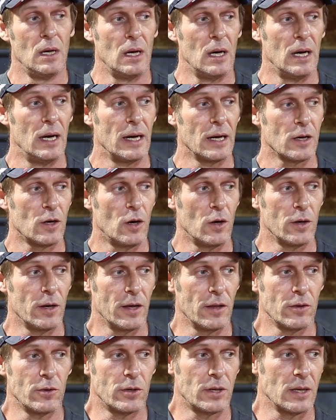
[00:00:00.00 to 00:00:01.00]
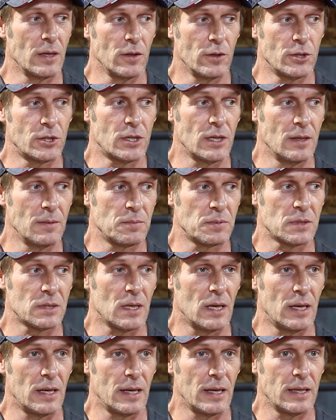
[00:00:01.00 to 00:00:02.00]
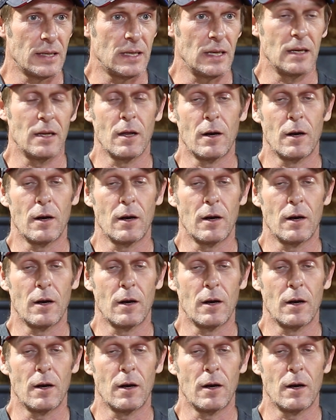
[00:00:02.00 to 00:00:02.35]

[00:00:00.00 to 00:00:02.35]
I called other dealerships. I did